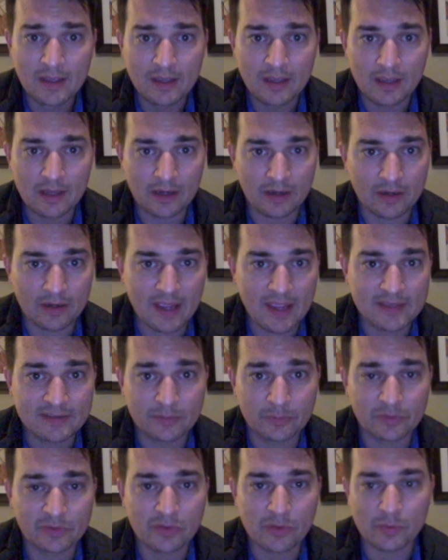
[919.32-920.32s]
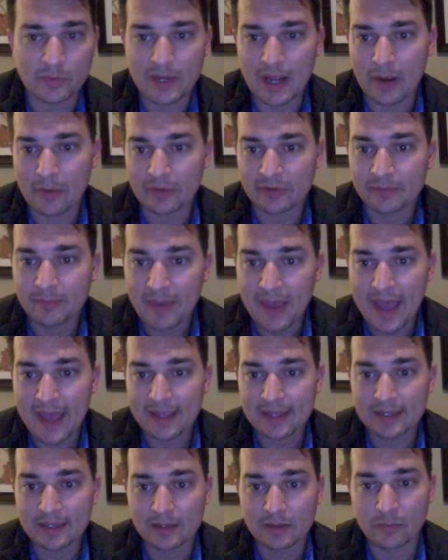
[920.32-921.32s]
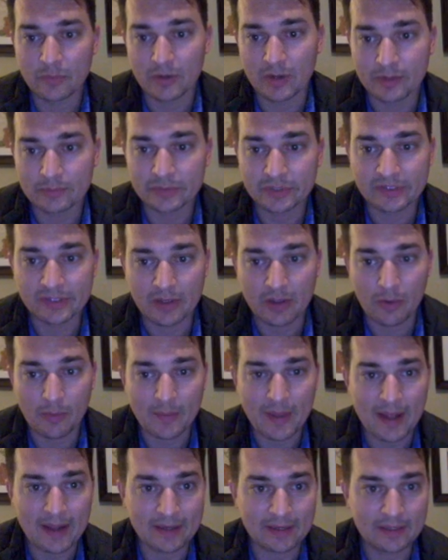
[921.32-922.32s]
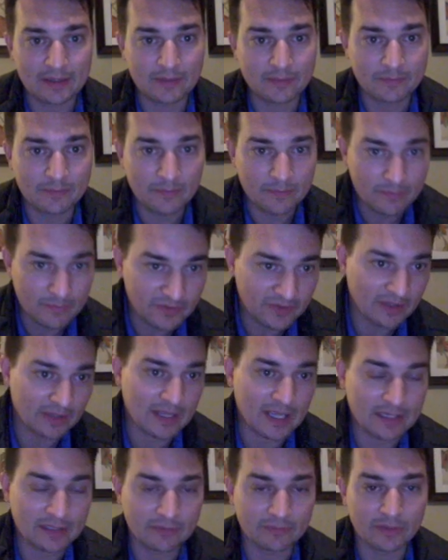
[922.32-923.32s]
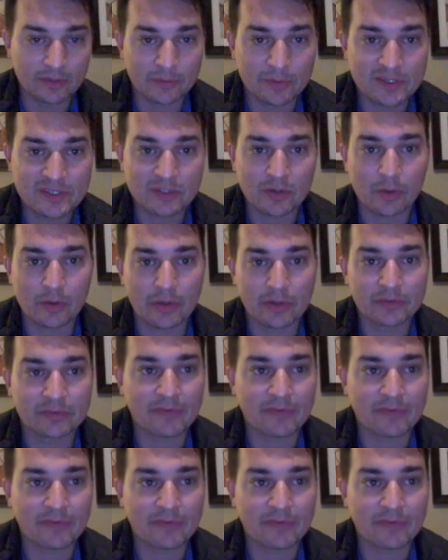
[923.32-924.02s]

In our case, it was 3 hours back. We were able to go back and selectively restore those